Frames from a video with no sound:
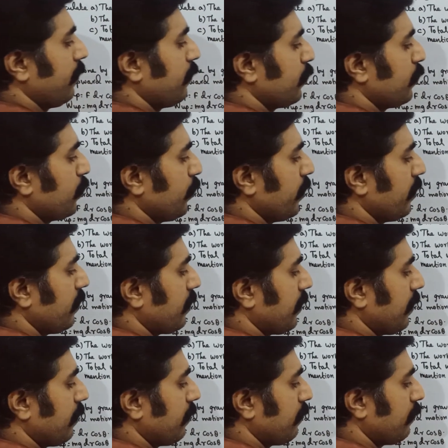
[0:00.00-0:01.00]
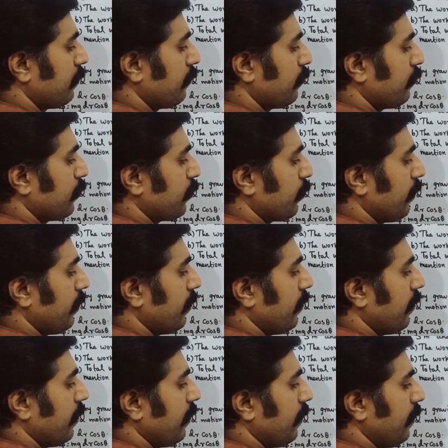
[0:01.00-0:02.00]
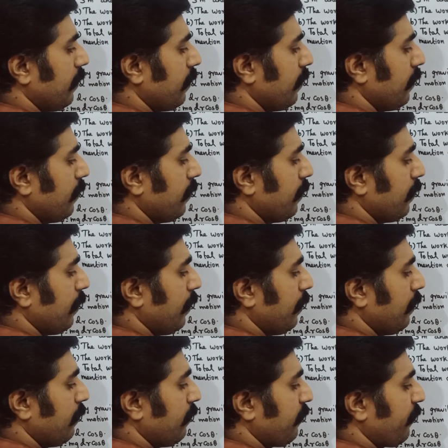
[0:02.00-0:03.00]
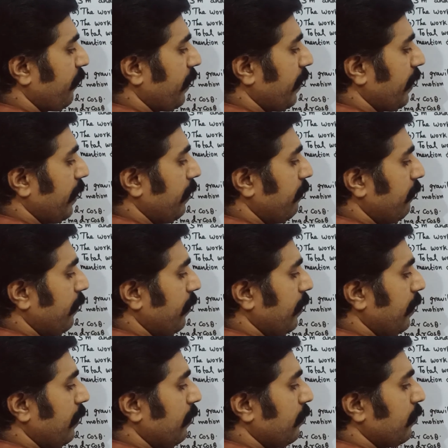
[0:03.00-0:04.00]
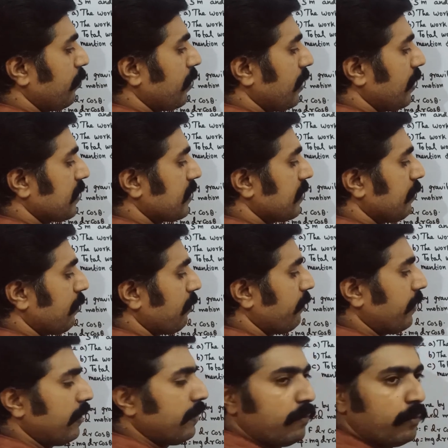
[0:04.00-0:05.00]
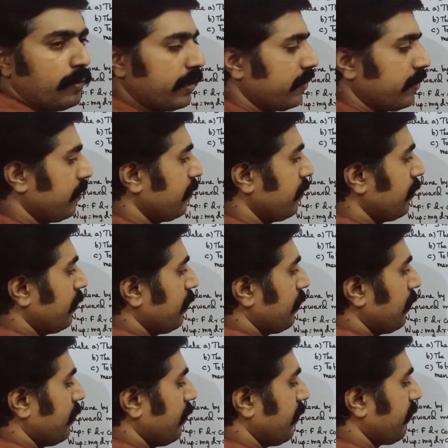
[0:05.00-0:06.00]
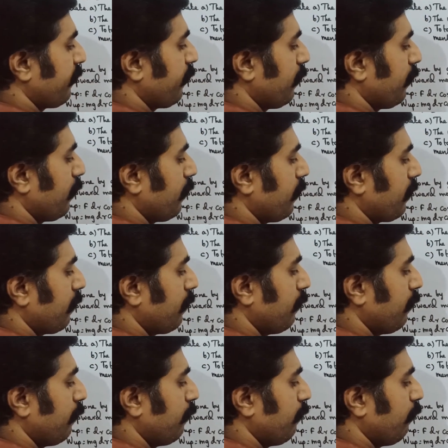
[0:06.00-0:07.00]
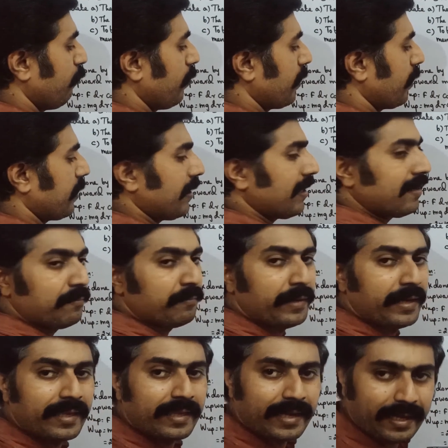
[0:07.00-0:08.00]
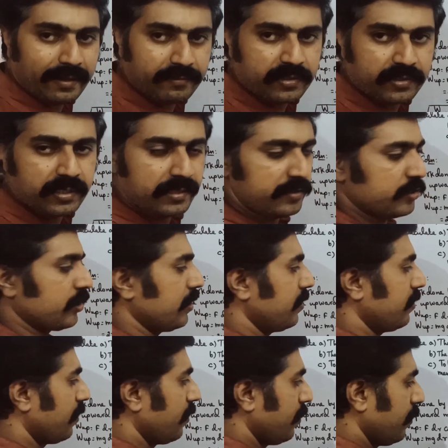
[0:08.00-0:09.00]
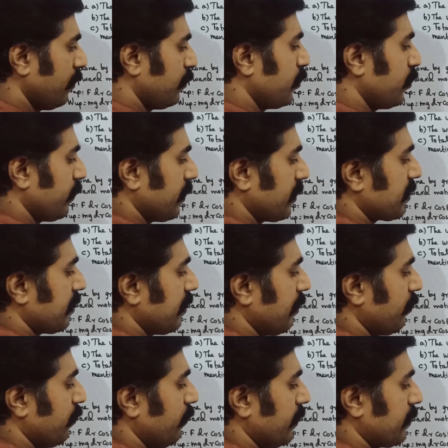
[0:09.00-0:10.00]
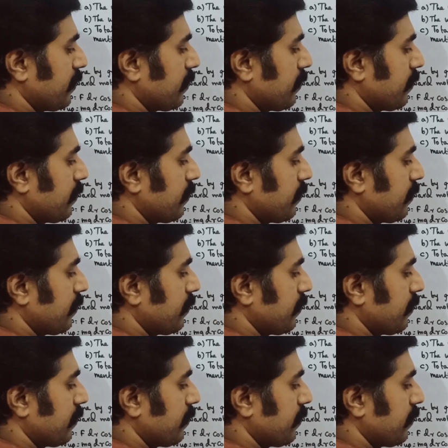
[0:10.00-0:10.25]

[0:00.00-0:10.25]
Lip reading: 2 into 10 20 into 5 into cos 0 value 1. Therefore work done by gravitation towards downwards